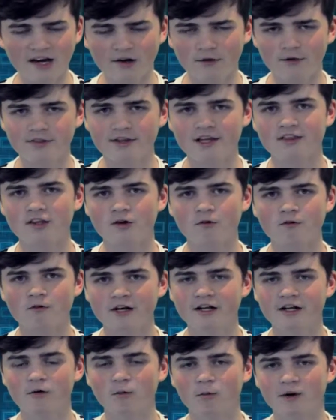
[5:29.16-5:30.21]
I don't think they're
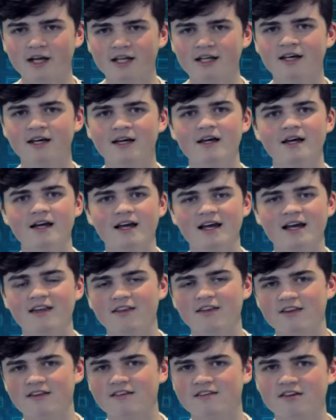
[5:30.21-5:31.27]
ready to win
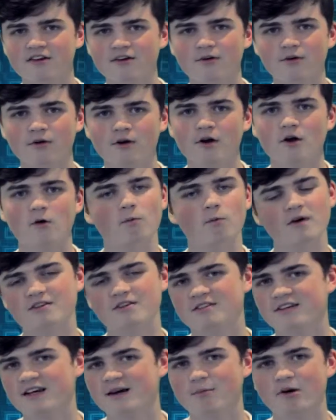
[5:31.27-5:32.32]
in this year with
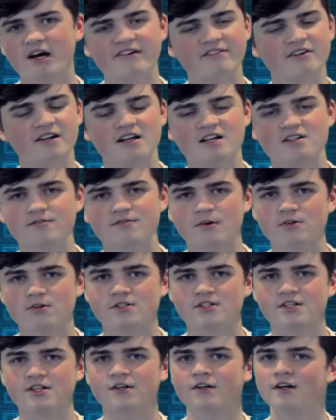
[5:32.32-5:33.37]
Sam Bradford in his
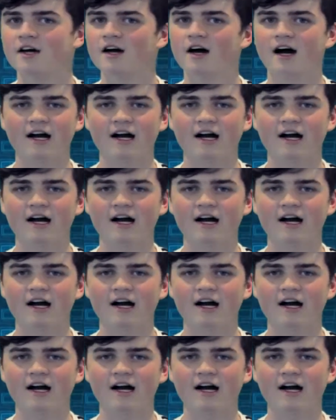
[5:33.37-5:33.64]
first year.